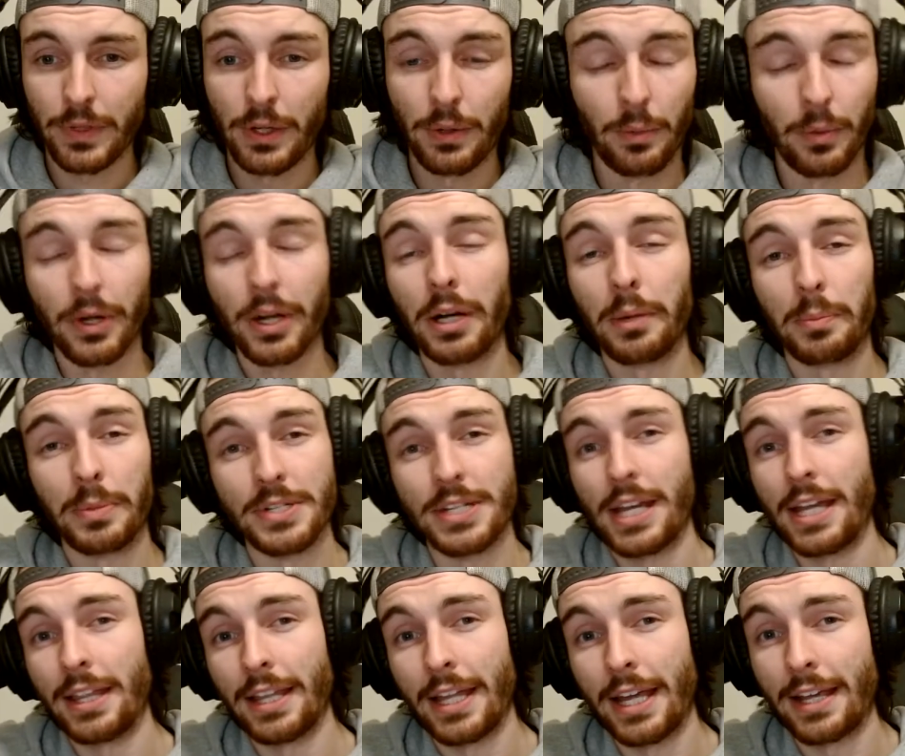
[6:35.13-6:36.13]
We're going to
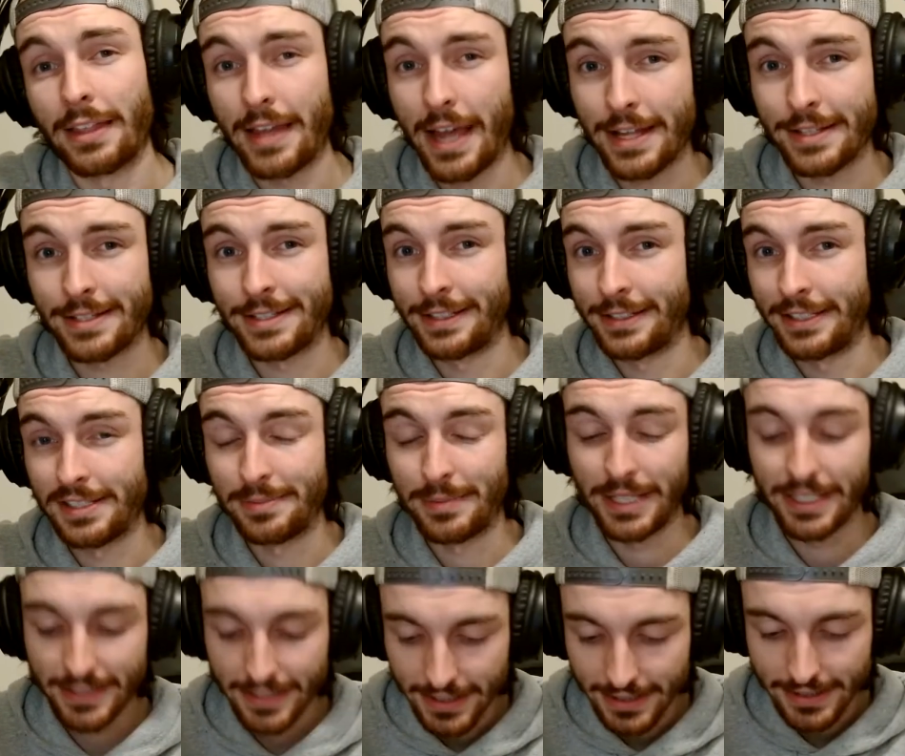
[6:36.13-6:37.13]
pretend like that sentence
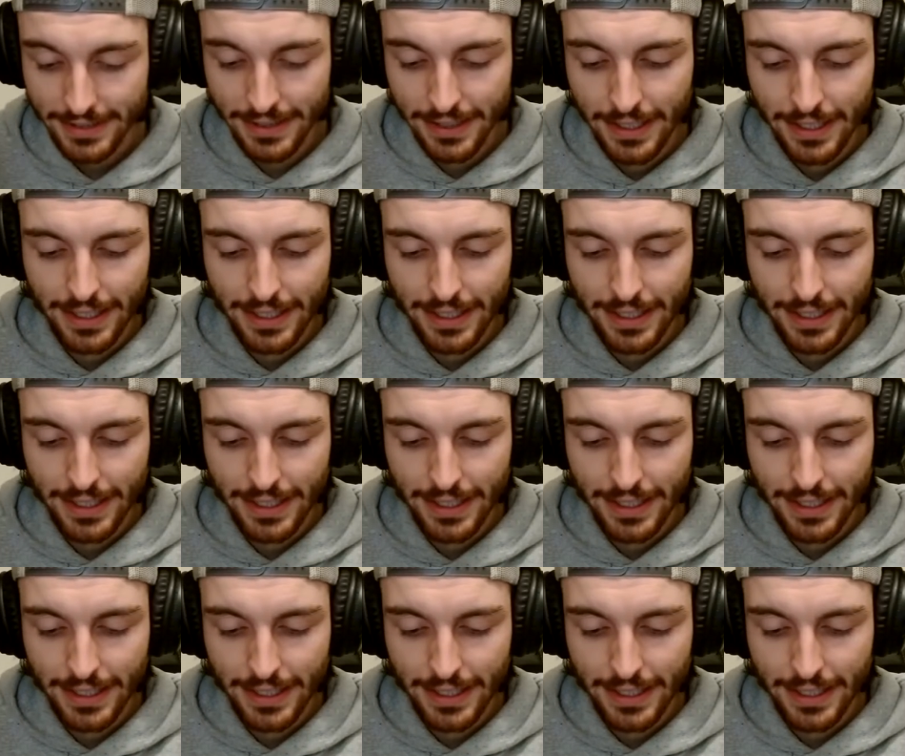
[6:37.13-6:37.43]
made sense.